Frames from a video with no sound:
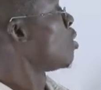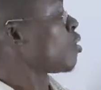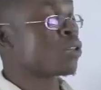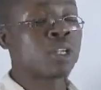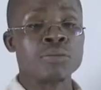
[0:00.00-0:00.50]
many
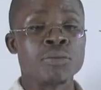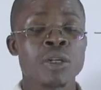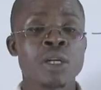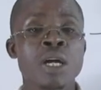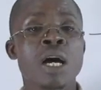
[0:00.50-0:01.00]
of them,
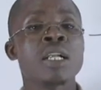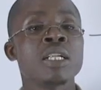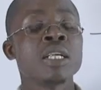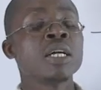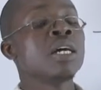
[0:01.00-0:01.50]

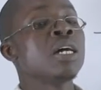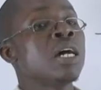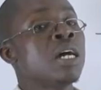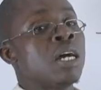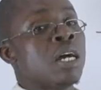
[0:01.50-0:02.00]
and
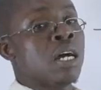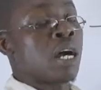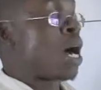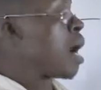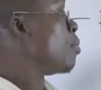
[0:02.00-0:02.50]

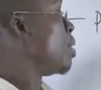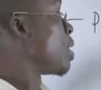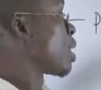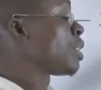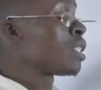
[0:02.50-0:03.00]
I'm
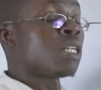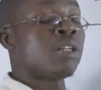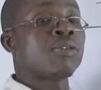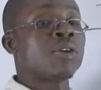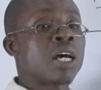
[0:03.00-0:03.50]

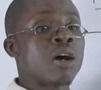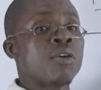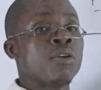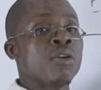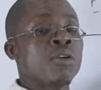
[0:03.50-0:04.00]
interested for
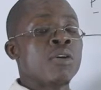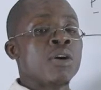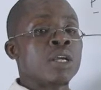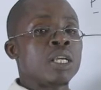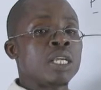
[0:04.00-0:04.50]
now
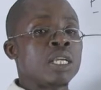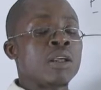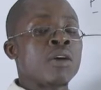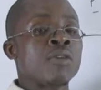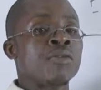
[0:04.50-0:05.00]

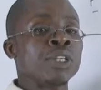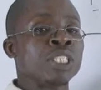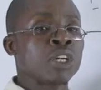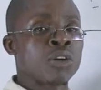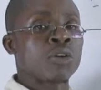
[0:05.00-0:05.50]
in
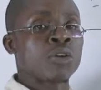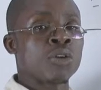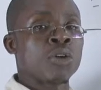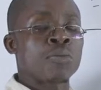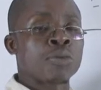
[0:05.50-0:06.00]

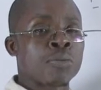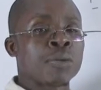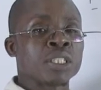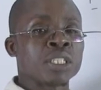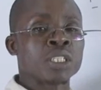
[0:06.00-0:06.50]
physical
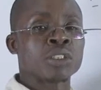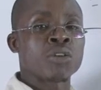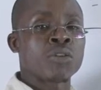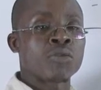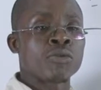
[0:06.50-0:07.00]
properties
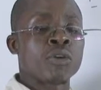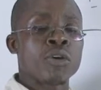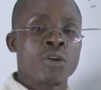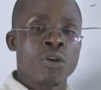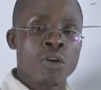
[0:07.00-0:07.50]
of
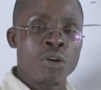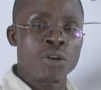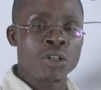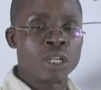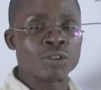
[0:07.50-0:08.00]

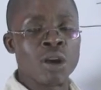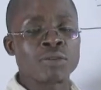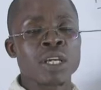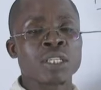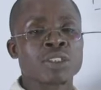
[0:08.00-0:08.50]
all that you
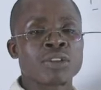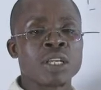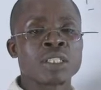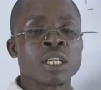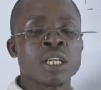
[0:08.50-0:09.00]
have just
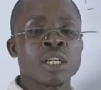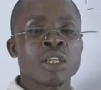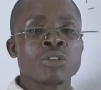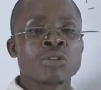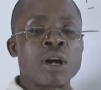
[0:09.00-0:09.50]
tried
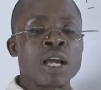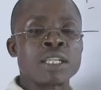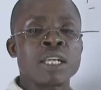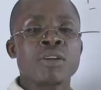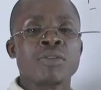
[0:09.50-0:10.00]
to
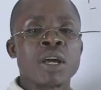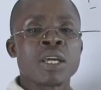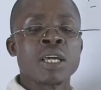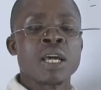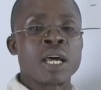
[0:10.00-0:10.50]

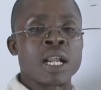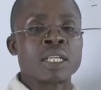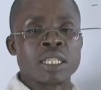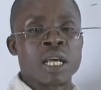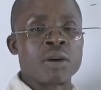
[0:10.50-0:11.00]
identify
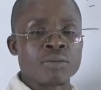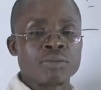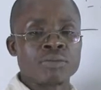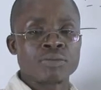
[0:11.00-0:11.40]
right now.